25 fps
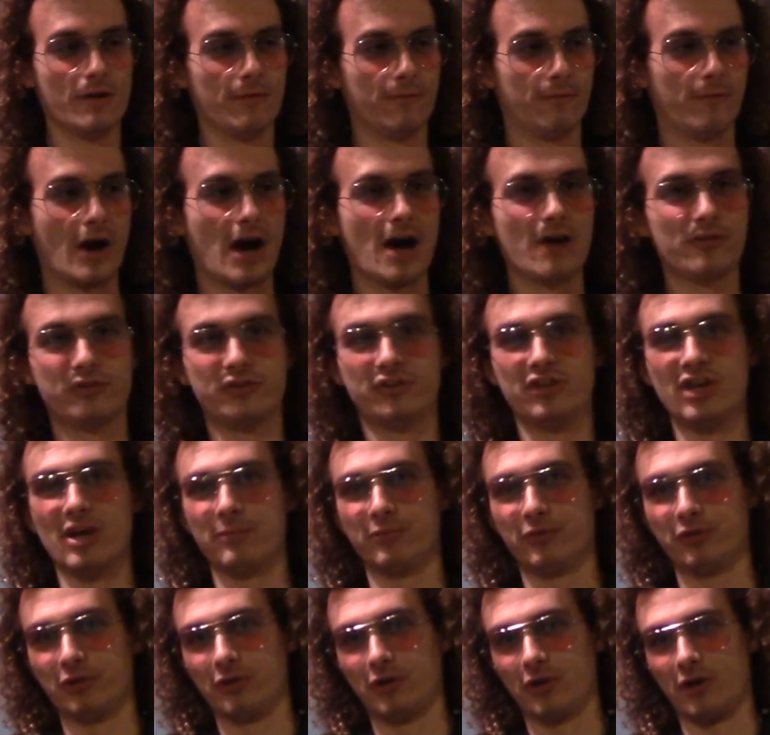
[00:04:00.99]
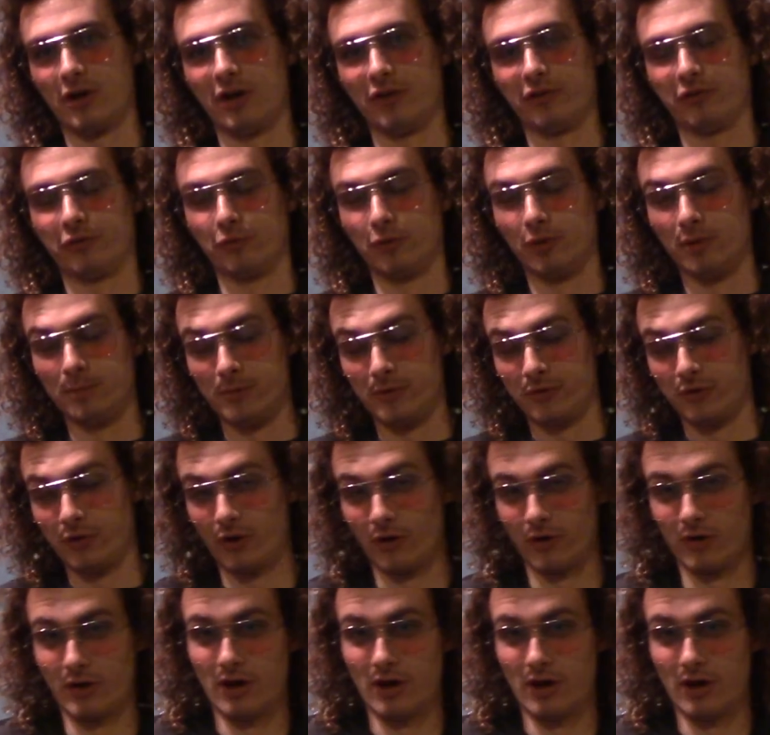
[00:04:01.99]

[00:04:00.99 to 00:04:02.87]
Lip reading: 5 steps across the room to turn